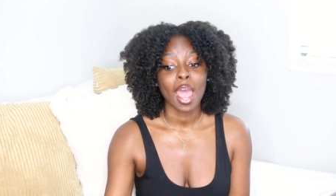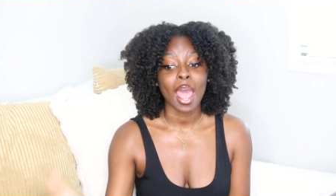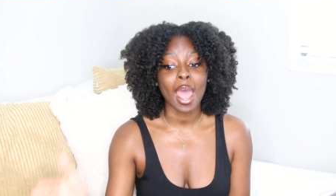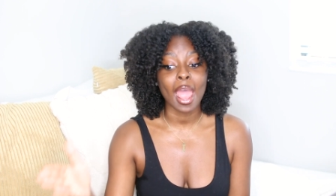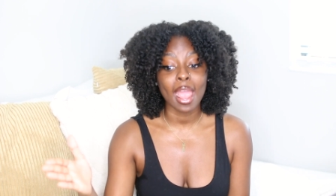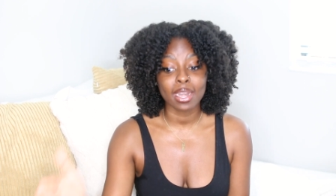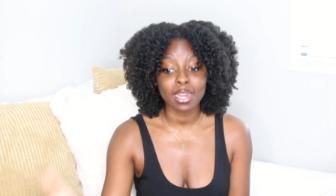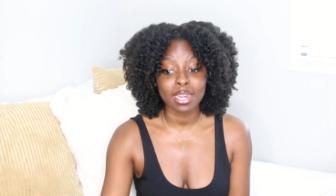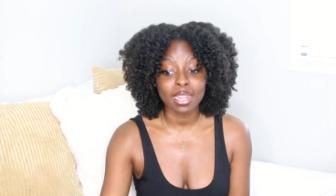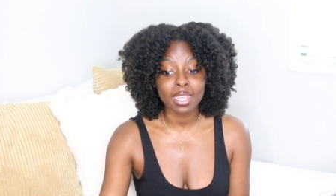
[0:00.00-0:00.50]

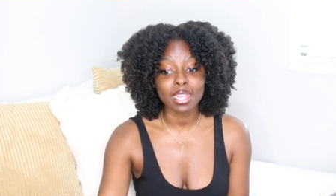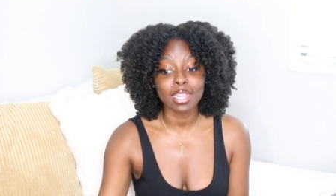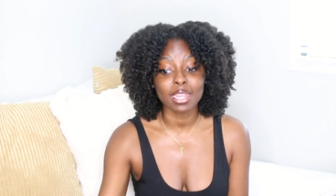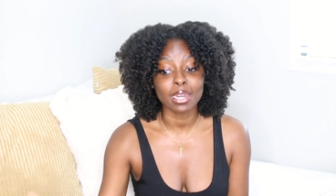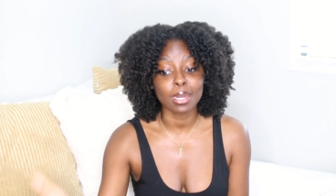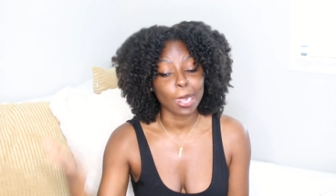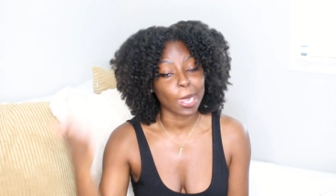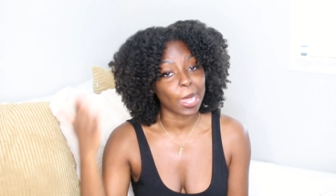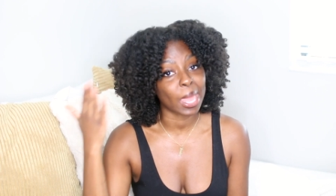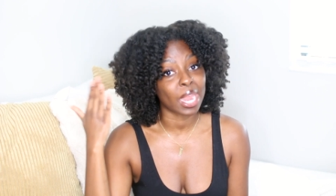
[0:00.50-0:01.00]
I
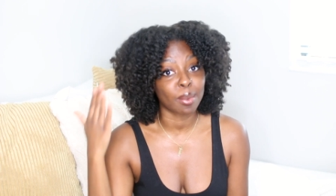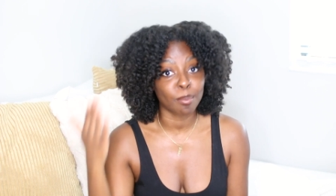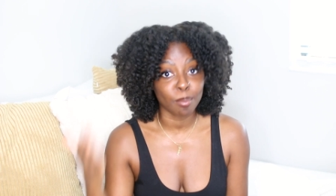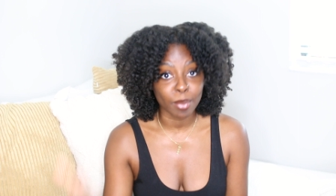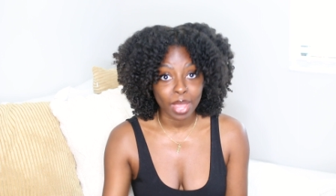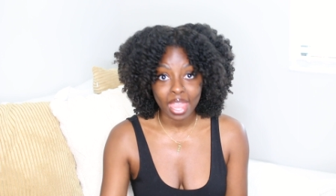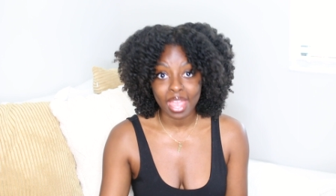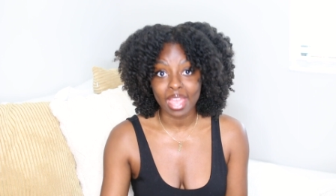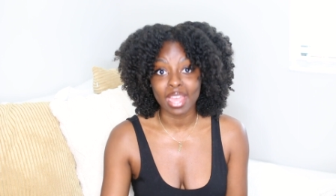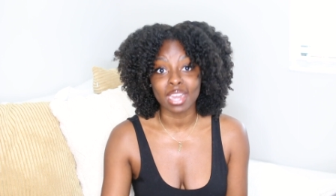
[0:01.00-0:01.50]
need your
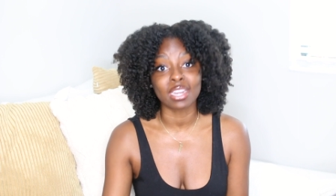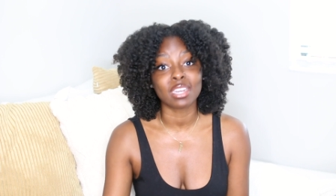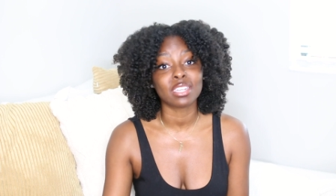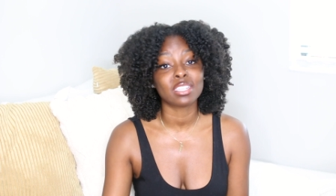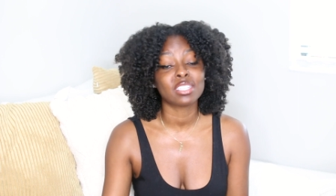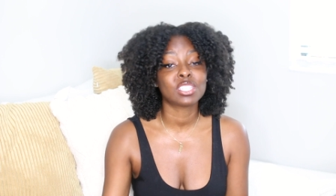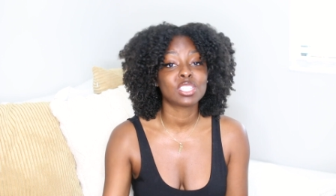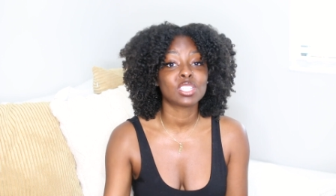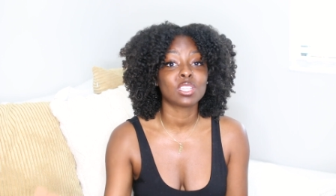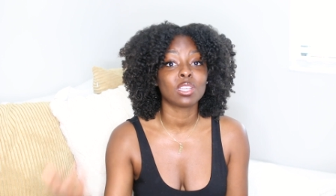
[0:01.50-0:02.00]
man
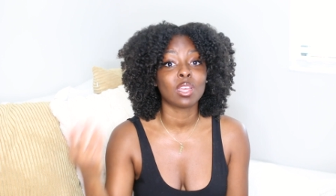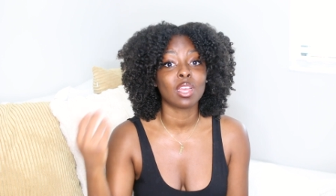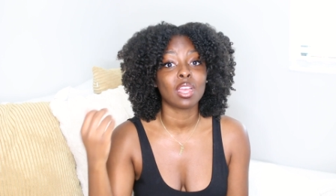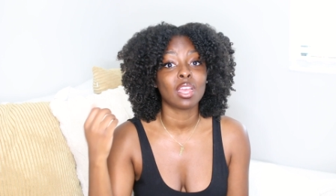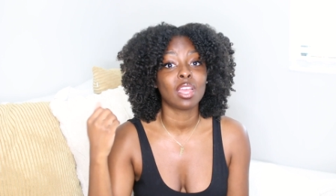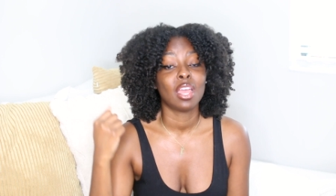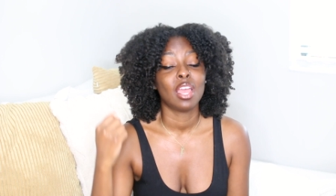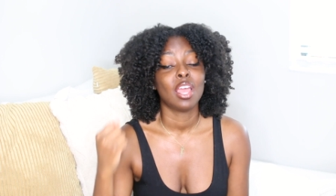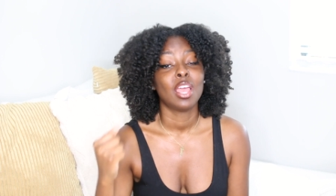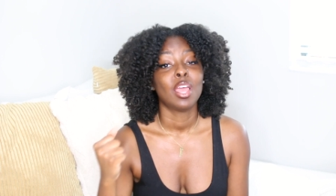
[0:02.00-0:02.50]

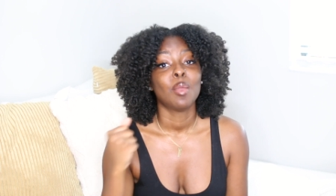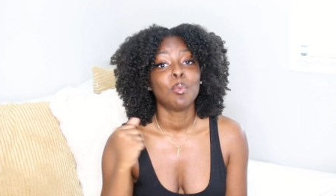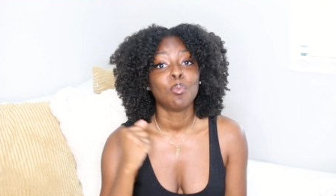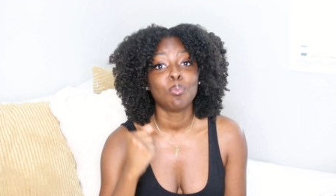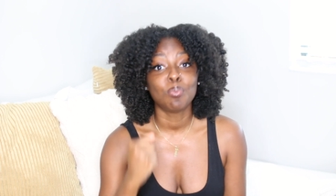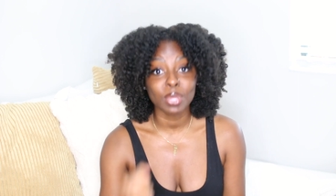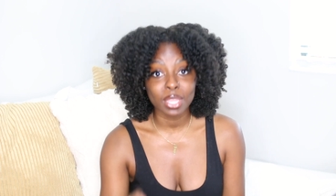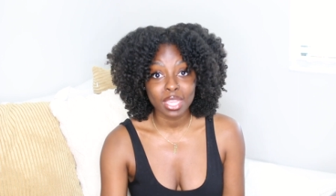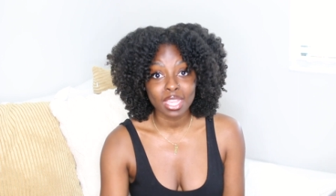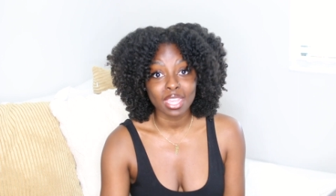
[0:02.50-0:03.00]
to
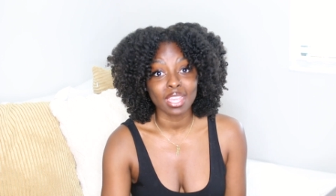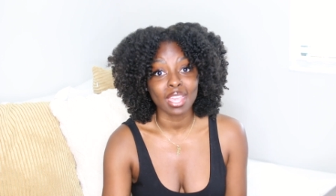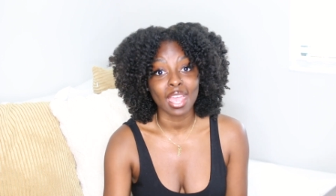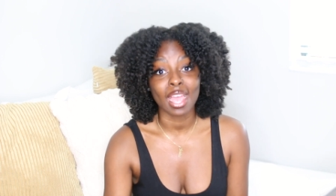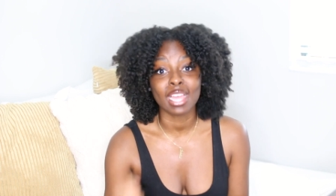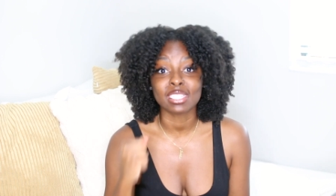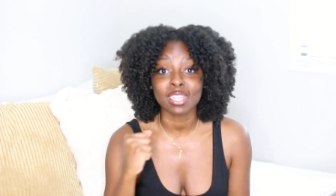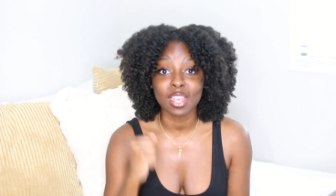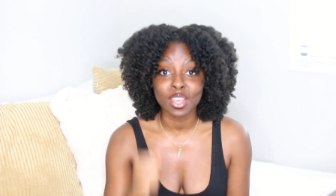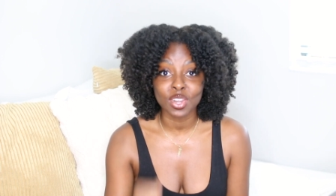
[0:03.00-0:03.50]
be
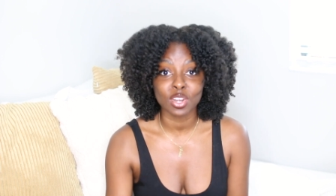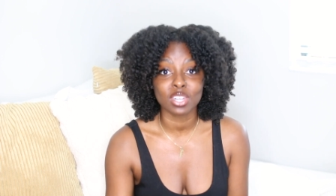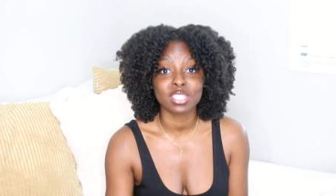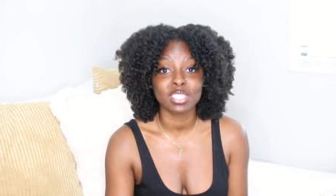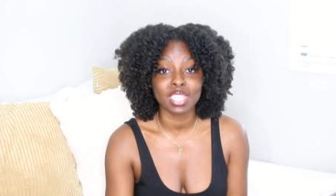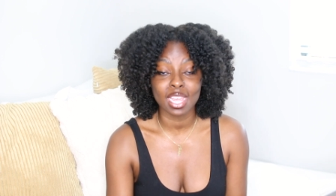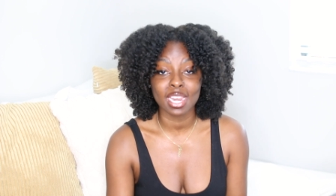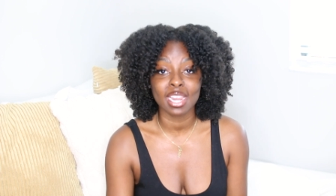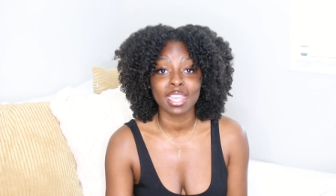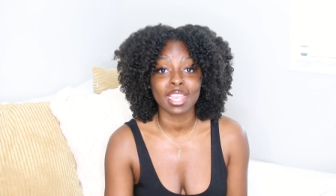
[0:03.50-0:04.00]
as
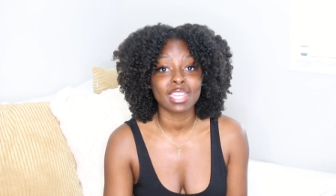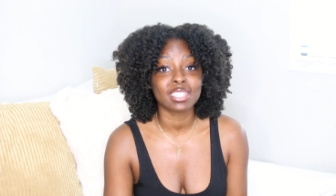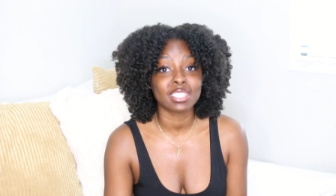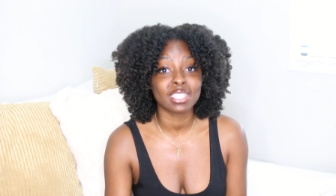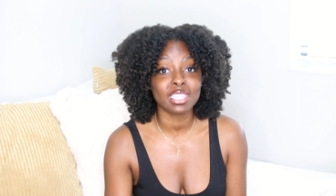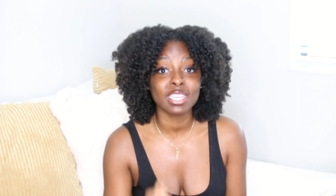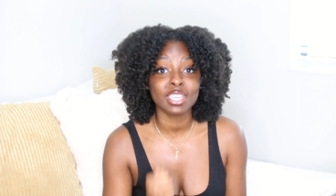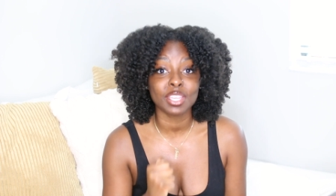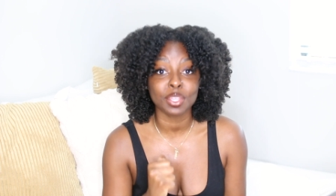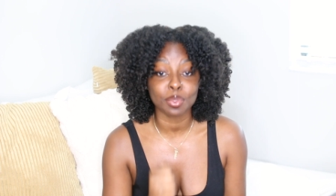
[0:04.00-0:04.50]
understanding
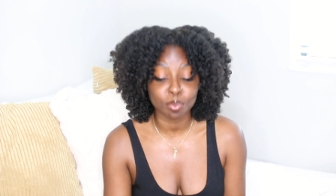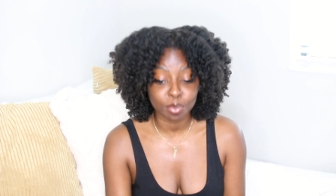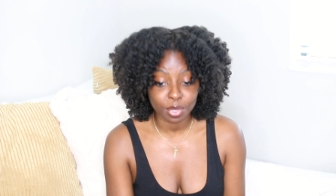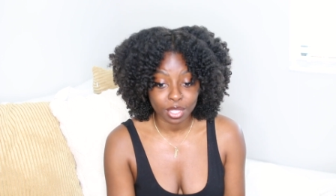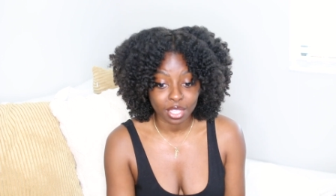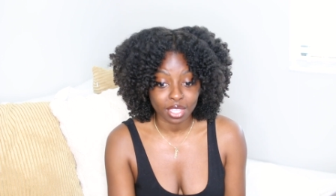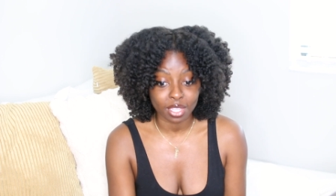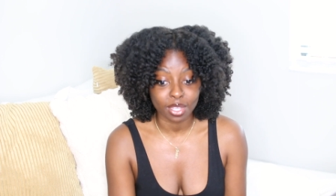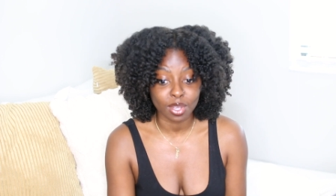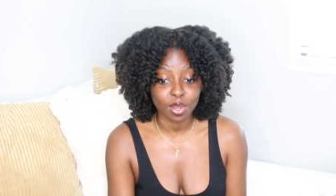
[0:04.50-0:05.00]
as he can
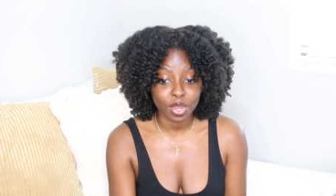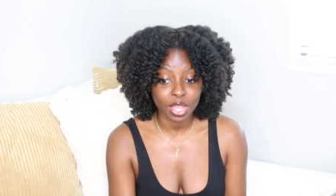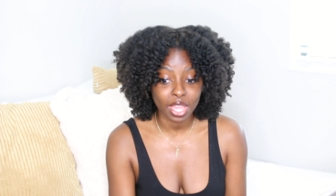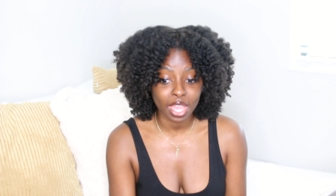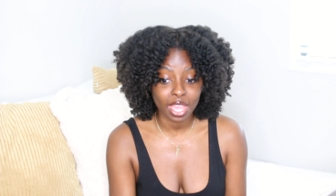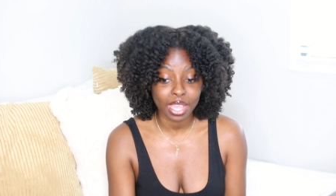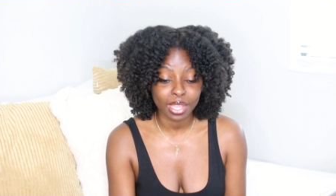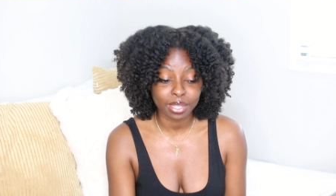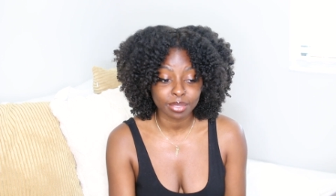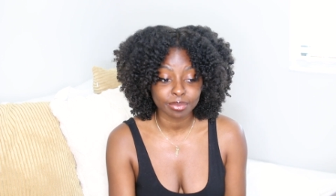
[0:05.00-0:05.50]
be,
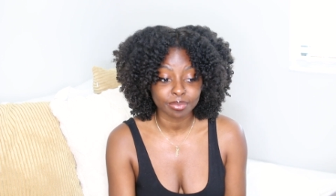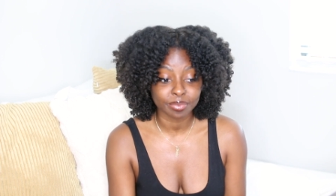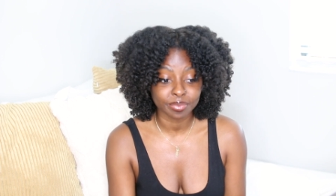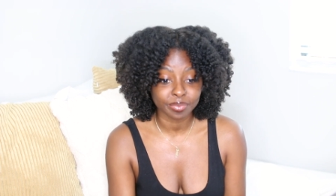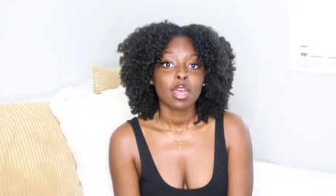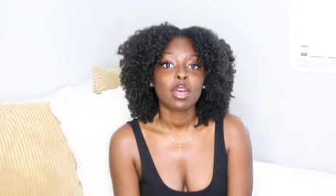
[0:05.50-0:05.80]
okay?